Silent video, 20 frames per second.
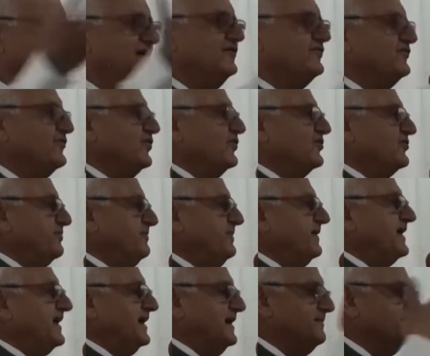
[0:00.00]
he of course
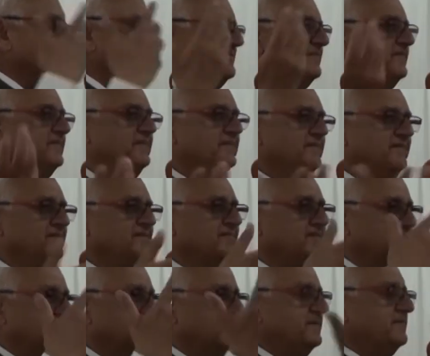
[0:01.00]
became
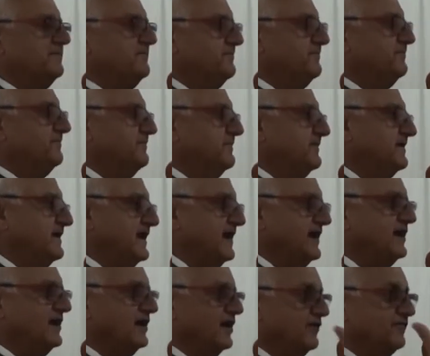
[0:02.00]
the
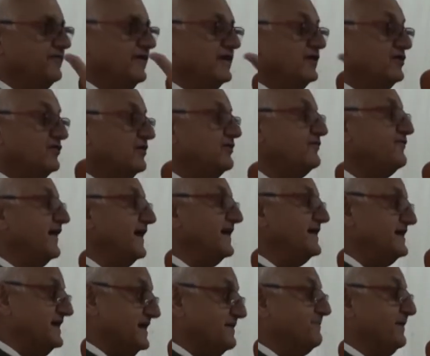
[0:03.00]
king of a
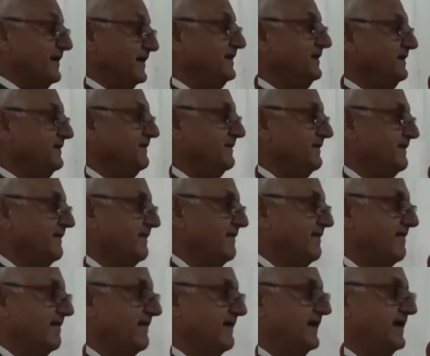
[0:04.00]
unified Nepal
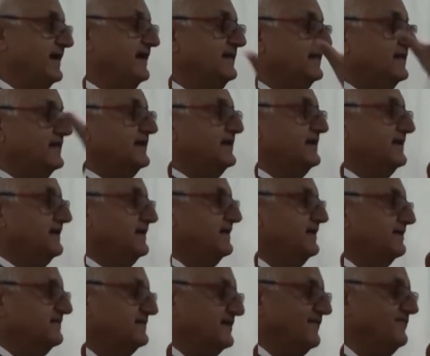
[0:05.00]
in
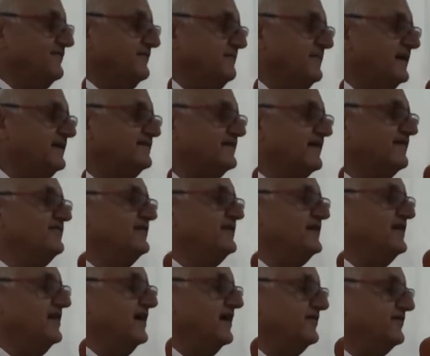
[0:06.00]
the mid
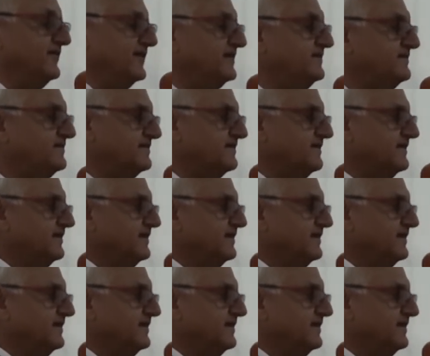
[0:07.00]
1700s